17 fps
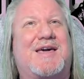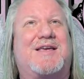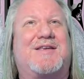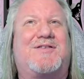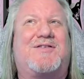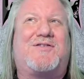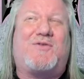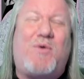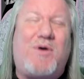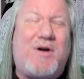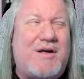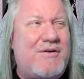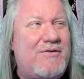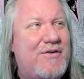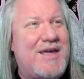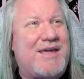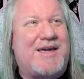sort
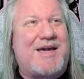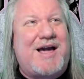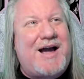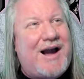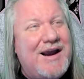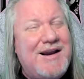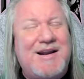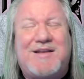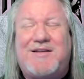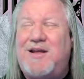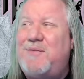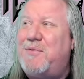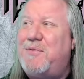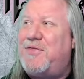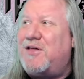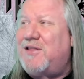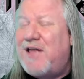of, it kind of
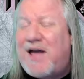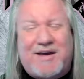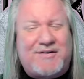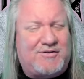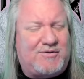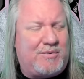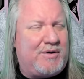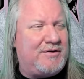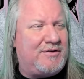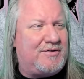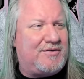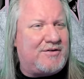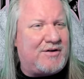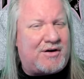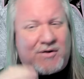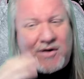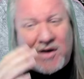did with the last one.
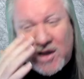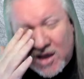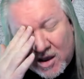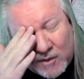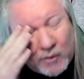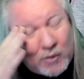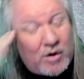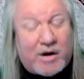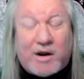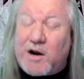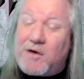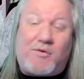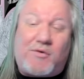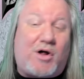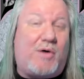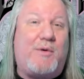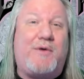So we're
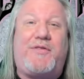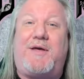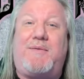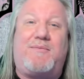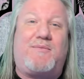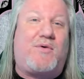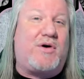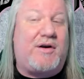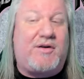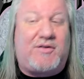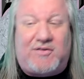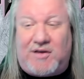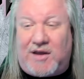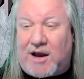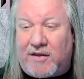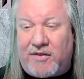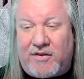gonna roll with it. We're gonna
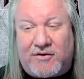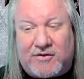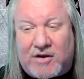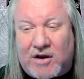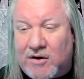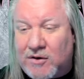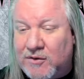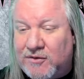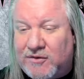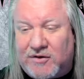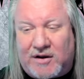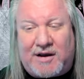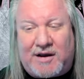see how this goes.